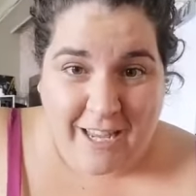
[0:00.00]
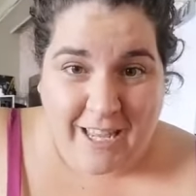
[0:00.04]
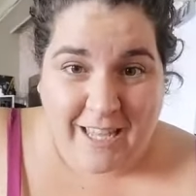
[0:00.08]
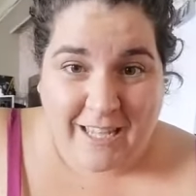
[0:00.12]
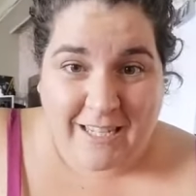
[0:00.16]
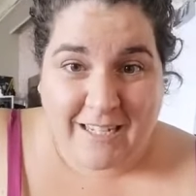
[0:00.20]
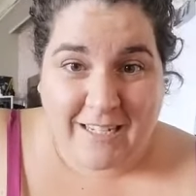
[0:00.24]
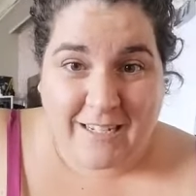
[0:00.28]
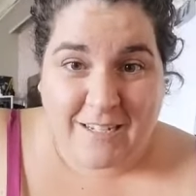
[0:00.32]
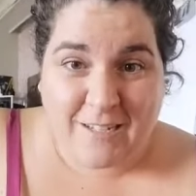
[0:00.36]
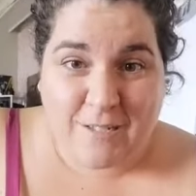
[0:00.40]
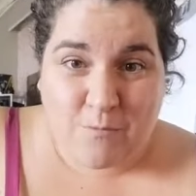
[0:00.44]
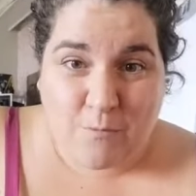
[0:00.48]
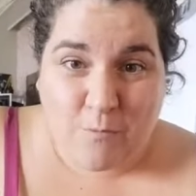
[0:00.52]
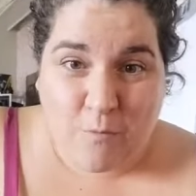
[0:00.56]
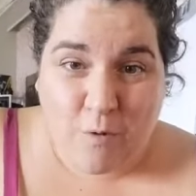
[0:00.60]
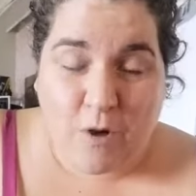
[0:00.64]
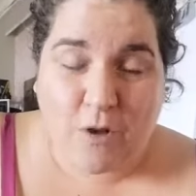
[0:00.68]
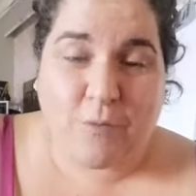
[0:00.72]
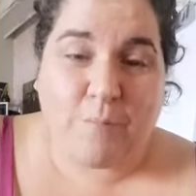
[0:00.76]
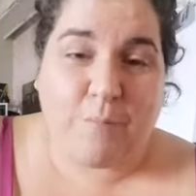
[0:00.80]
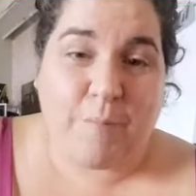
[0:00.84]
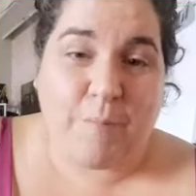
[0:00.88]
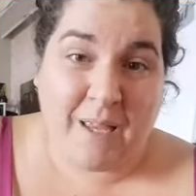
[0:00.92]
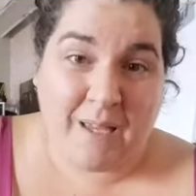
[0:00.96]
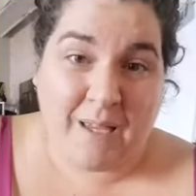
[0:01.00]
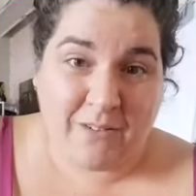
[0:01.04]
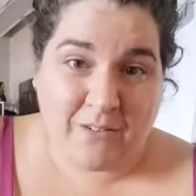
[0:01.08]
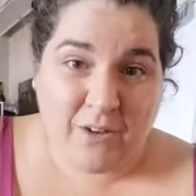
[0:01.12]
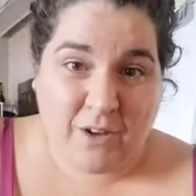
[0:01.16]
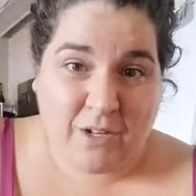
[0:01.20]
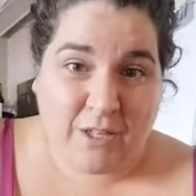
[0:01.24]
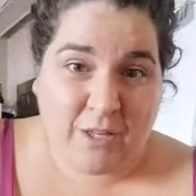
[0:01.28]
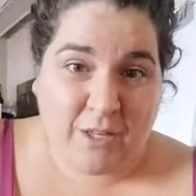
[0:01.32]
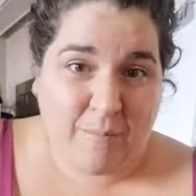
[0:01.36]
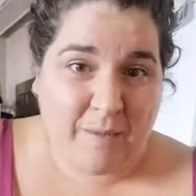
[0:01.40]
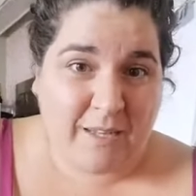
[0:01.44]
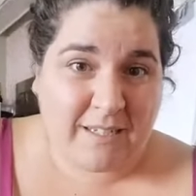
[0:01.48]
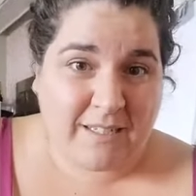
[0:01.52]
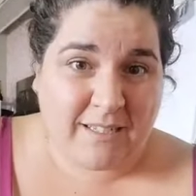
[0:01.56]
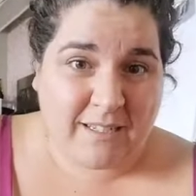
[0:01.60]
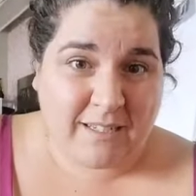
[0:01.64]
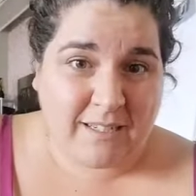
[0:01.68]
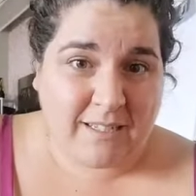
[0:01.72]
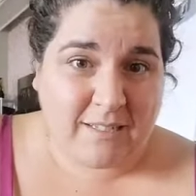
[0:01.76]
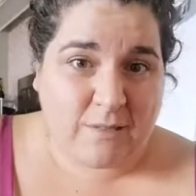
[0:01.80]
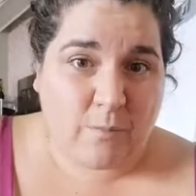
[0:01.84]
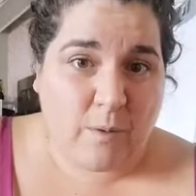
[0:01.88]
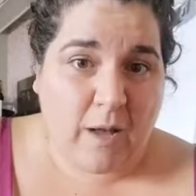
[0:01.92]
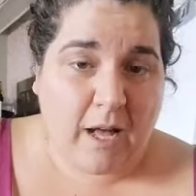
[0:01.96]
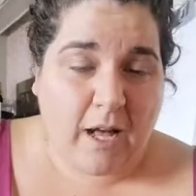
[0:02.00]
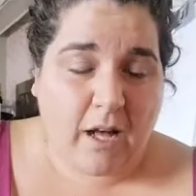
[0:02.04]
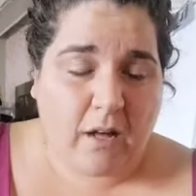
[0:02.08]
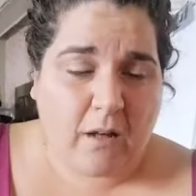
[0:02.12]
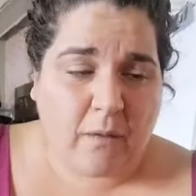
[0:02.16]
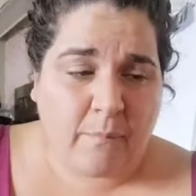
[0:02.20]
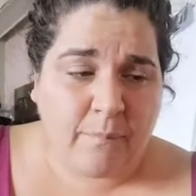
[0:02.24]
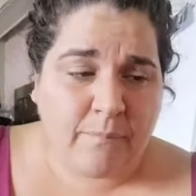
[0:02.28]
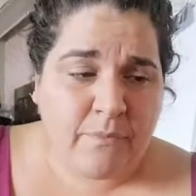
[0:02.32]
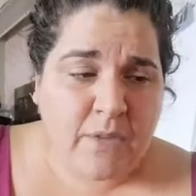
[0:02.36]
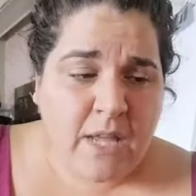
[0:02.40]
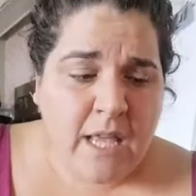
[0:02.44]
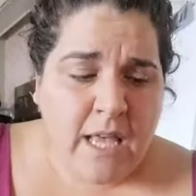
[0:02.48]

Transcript: and it is worth being documented as well.